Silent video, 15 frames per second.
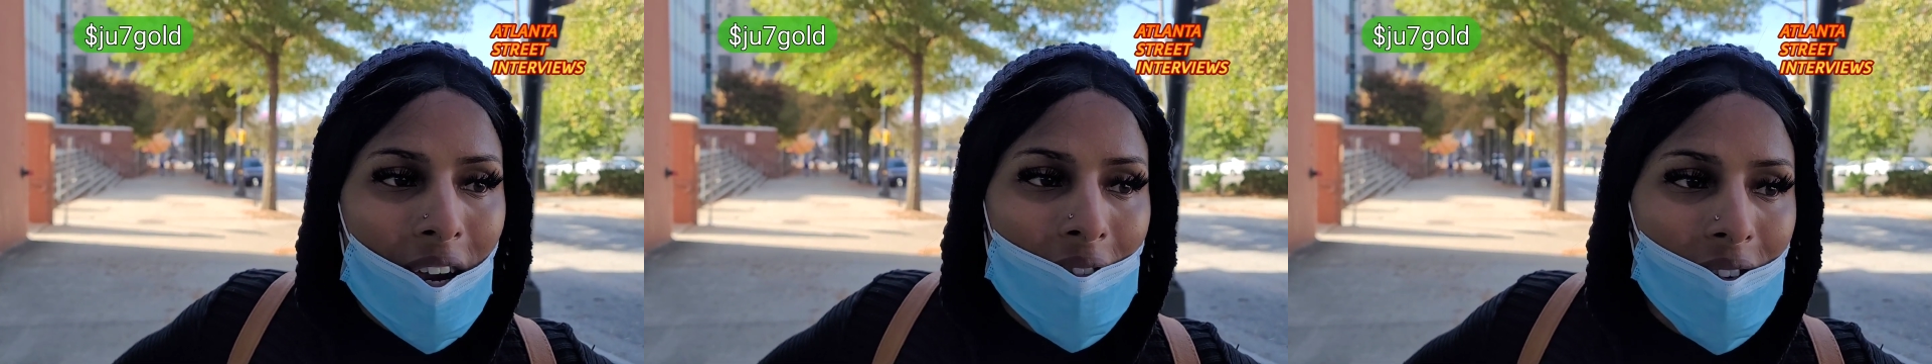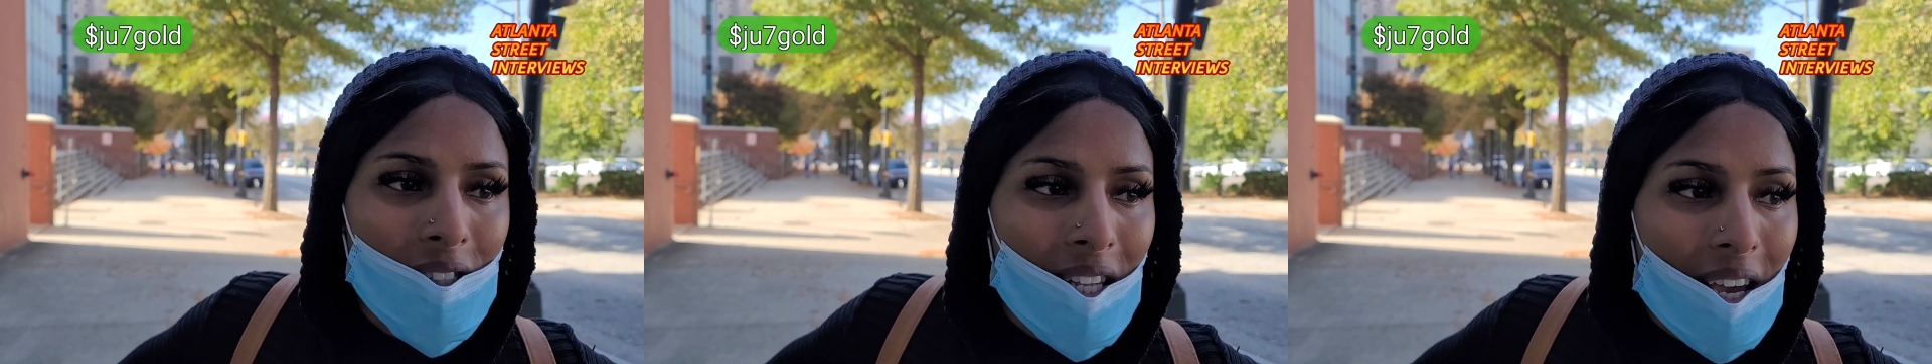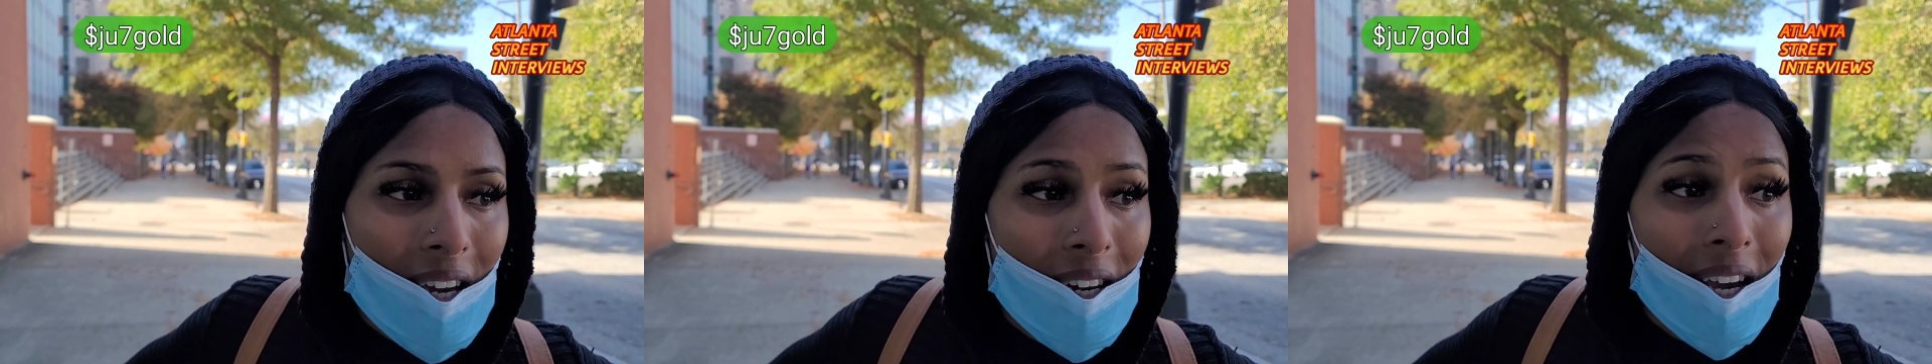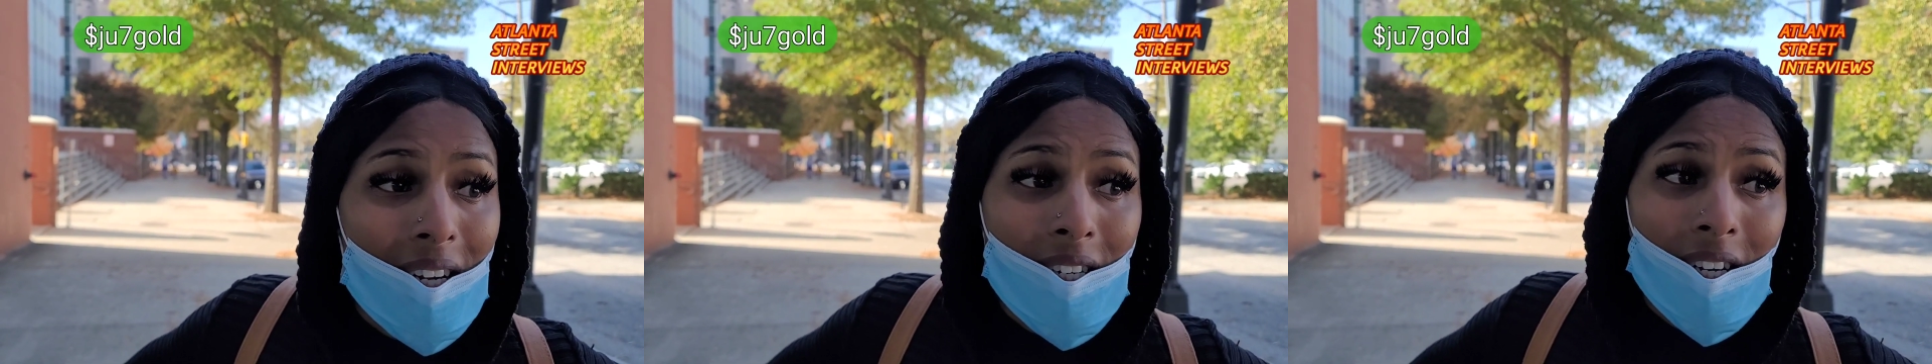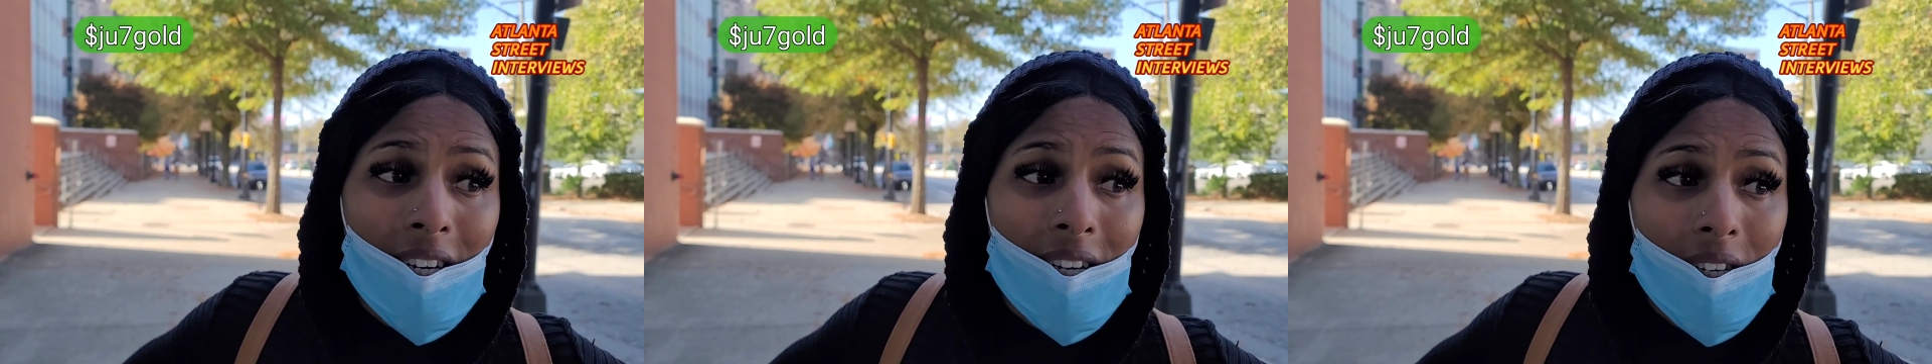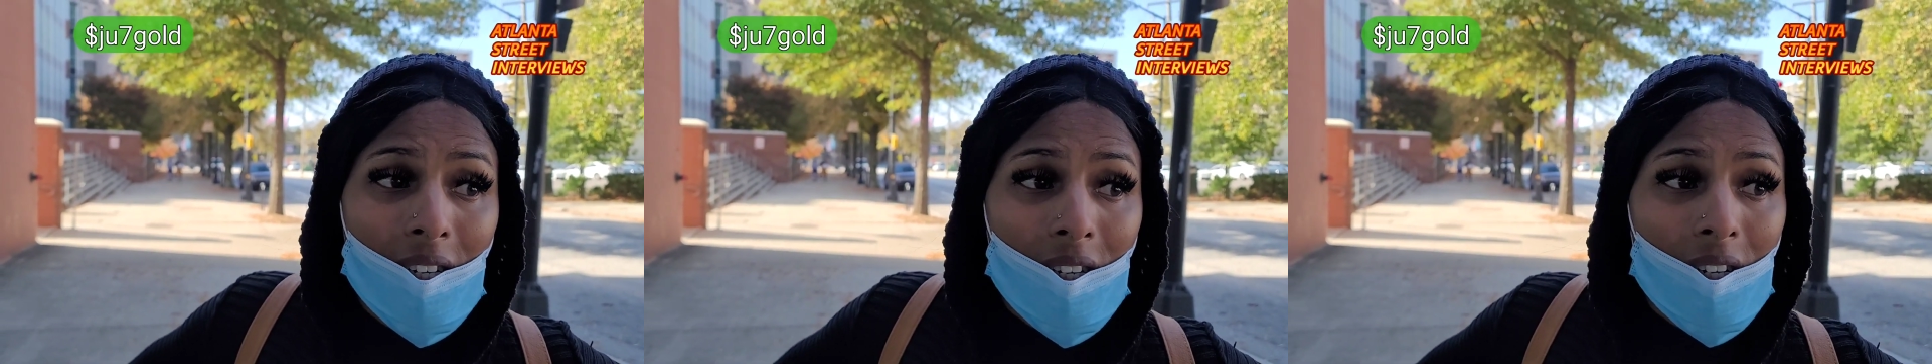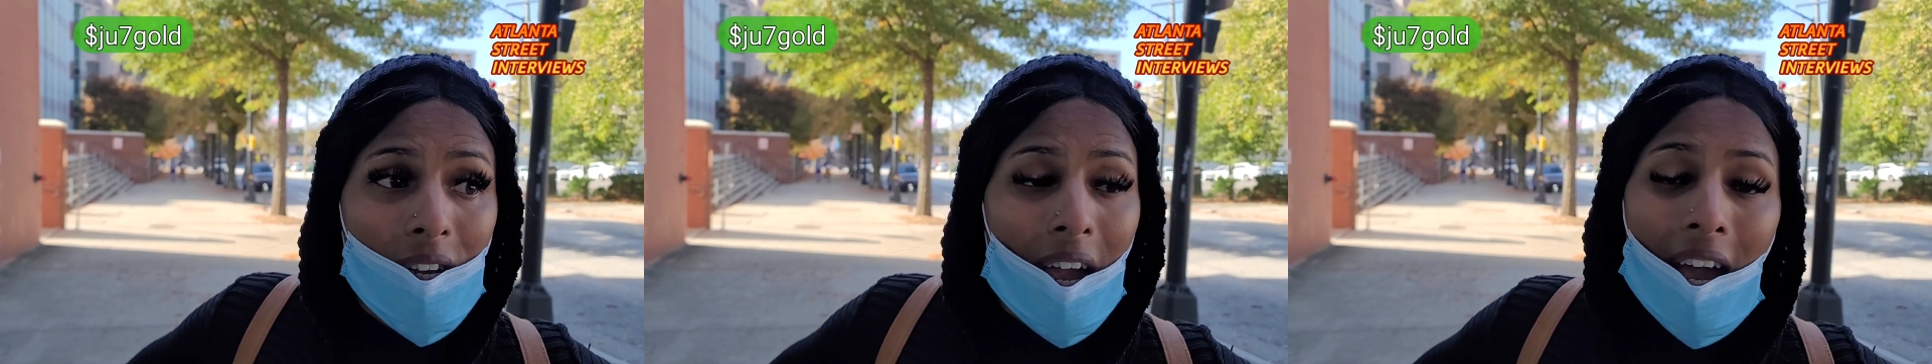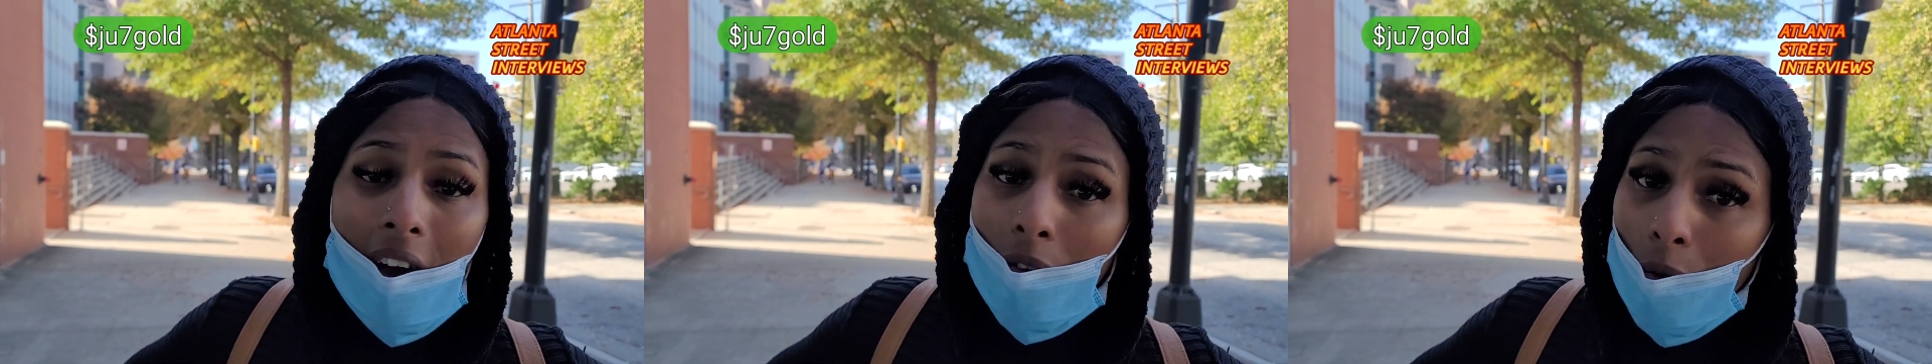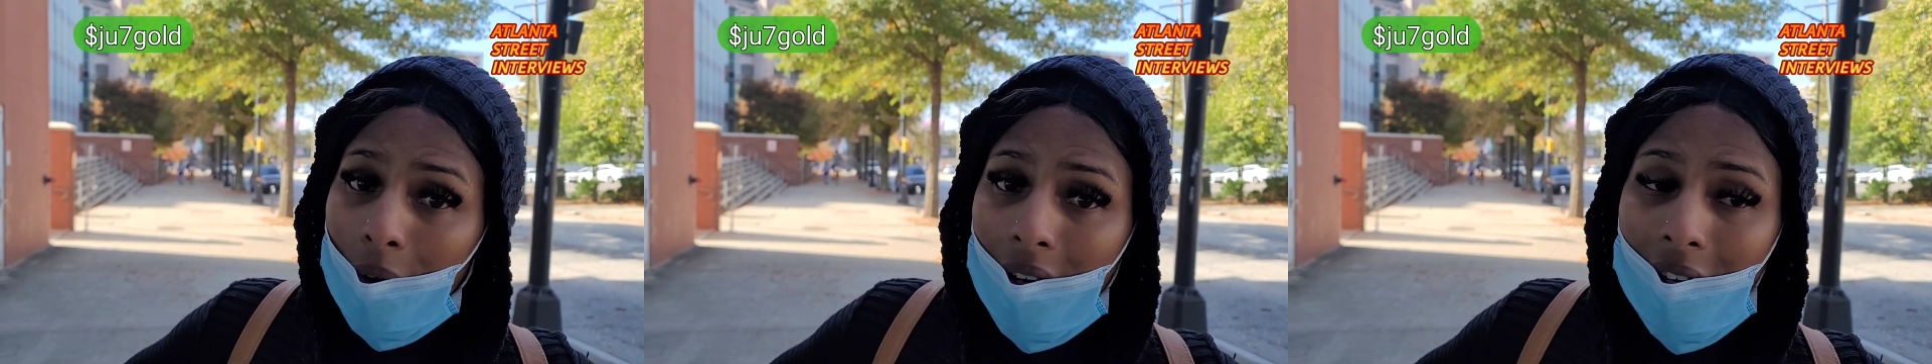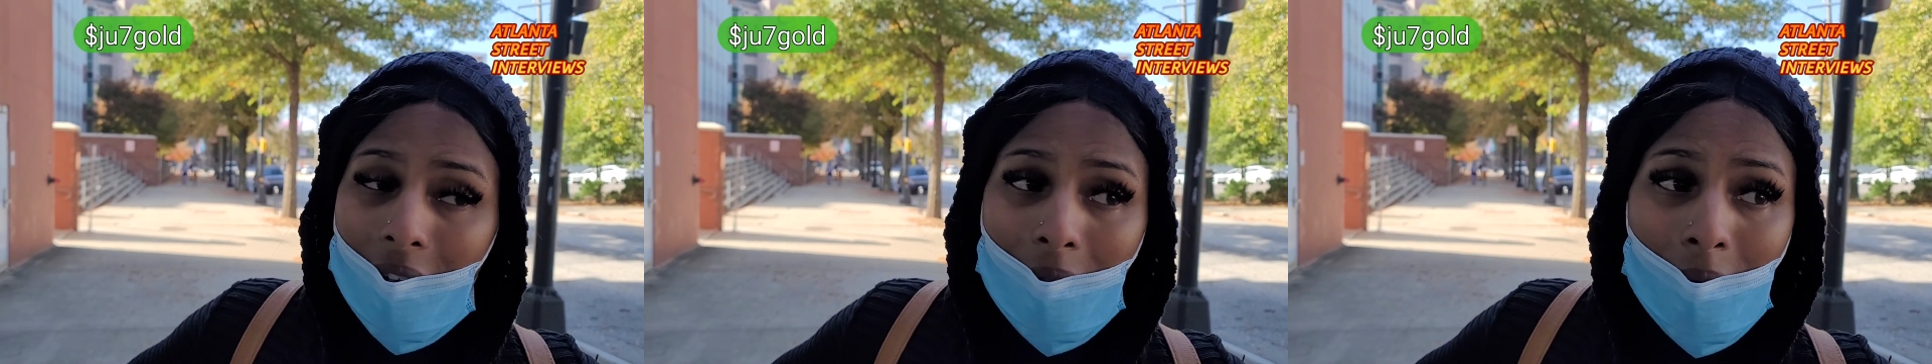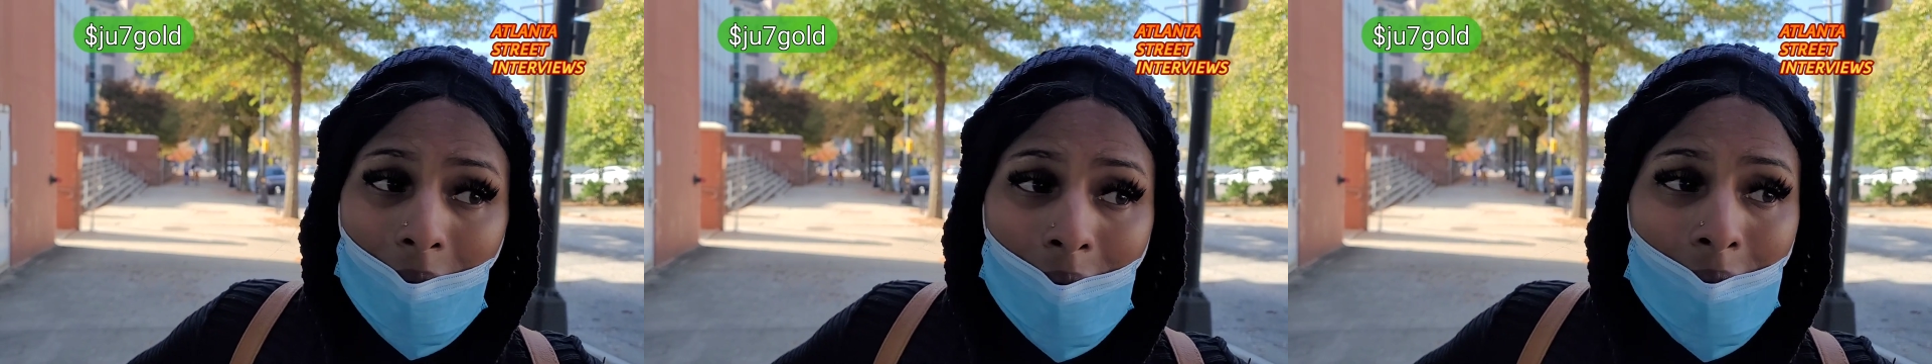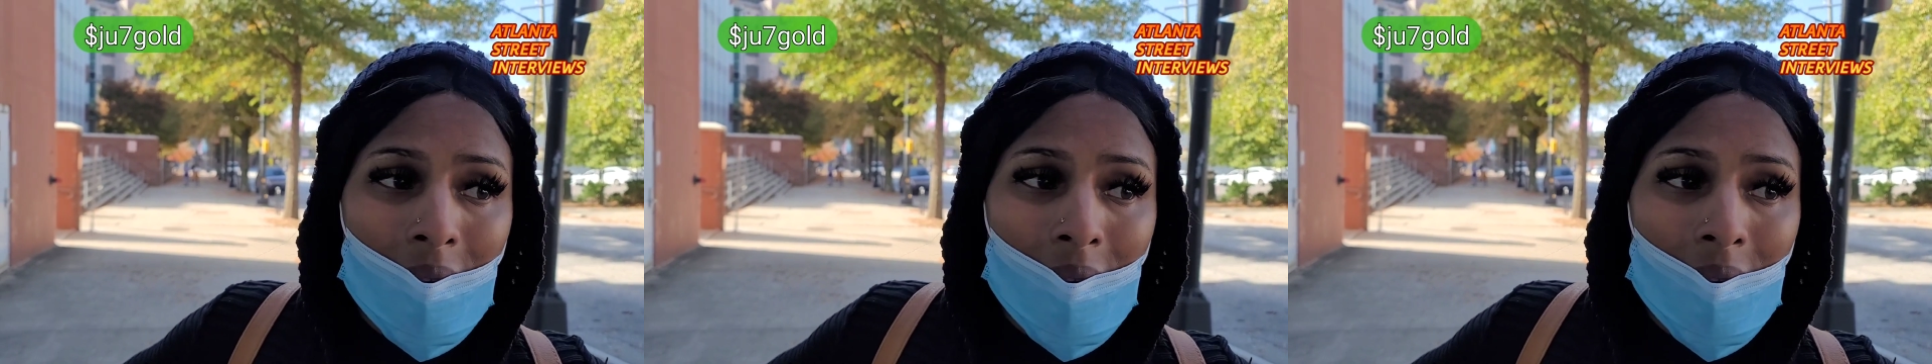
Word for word: every second I did have with him.